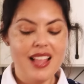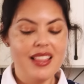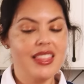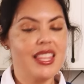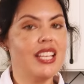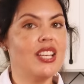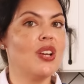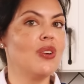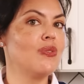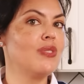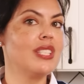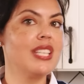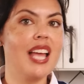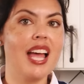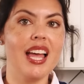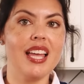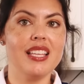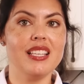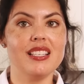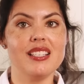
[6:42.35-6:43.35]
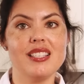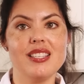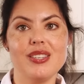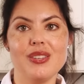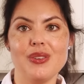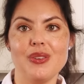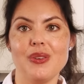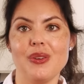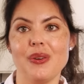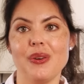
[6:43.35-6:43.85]
They don't tend
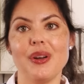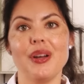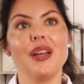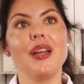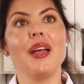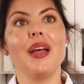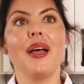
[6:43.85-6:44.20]
to